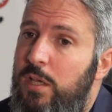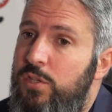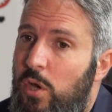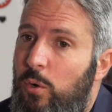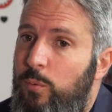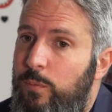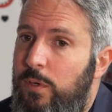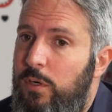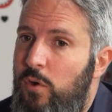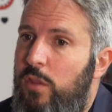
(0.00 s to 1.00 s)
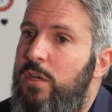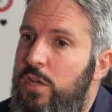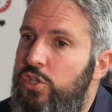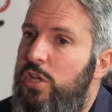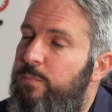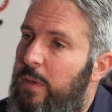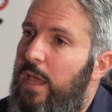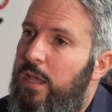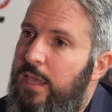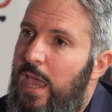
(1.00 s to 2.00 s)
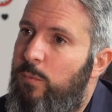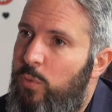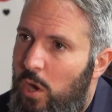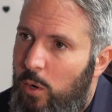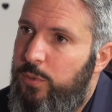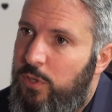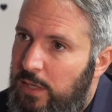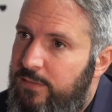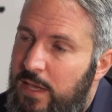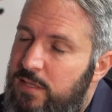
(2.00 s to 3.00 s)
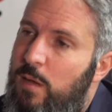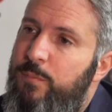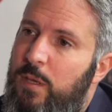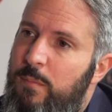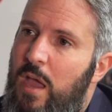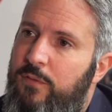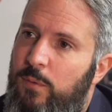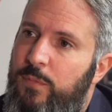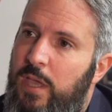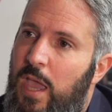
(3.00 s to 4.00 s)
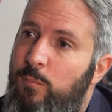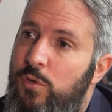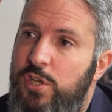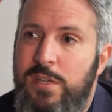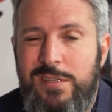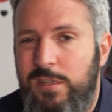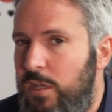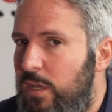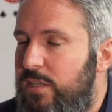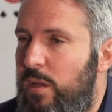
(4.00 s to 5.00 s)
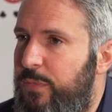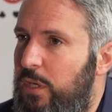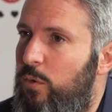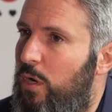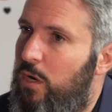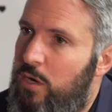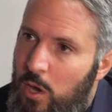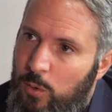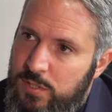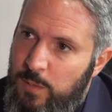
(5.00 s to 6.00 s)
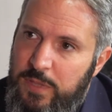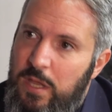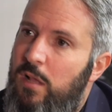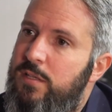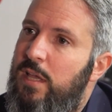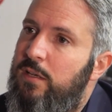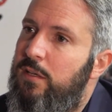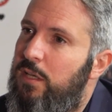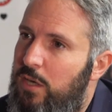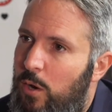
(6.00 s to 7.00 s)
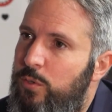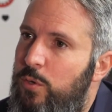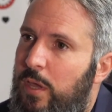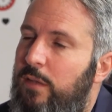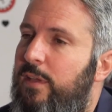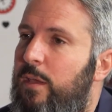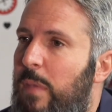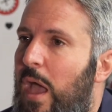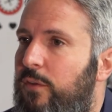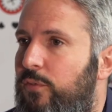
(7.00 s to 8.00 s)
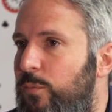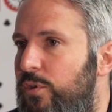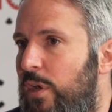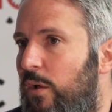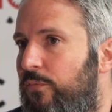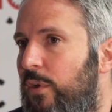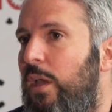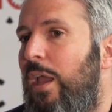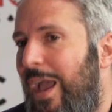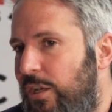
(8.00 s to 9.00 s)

So rather than just playing a game, we hope you can take something back from the game, which is something you didn't know, something else that you can take back from yourself and